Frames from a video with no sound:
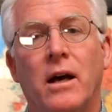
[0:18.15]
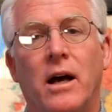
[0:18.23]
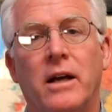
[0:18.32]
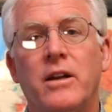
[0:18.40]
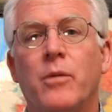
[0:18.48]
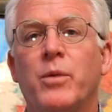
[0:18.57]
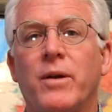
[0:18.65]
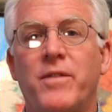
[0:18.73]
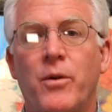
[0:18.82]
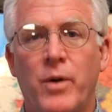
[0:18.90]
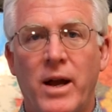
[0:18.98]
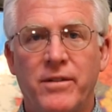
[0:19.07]
a number of
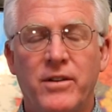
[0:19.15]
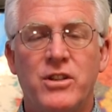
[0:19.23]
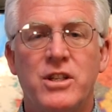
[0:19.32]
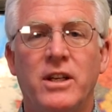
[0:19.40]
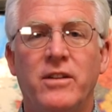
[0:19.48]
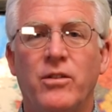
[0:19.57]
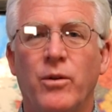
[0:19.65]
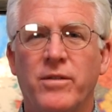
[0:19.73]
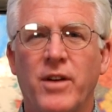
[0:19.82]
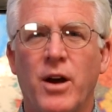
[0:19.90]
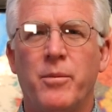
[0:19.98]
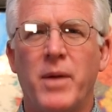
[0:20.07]
the refugees who
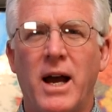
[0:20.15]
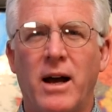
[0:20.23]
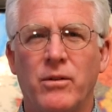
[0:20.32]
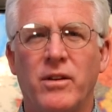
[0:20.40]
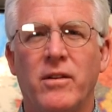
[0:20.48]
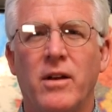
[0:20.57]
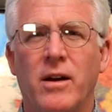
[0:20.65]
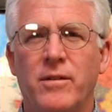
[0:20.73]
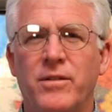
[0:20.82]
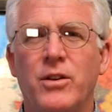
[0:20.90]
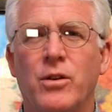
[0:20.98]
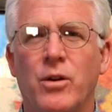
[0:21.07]
have come out
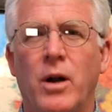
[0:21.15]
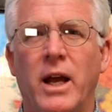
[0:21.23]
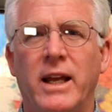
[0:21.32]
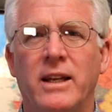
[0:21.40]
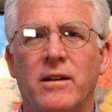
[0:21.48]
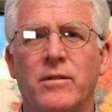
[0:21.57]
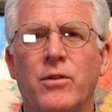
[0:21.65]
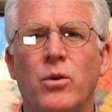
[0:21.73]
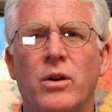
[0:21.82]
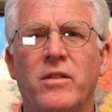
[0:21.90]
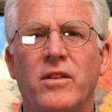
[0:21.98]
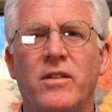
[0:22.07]
of Ukraine. And of
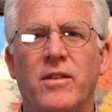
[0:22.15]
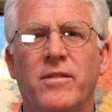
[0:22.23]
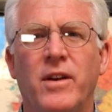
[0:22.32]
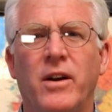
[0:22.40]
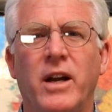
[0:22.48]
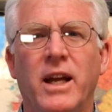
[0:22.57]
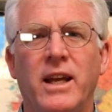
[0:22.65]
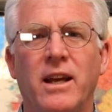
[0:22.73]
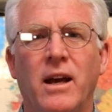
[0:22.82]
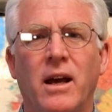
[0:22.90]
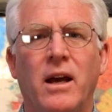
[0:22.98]
course, it's a very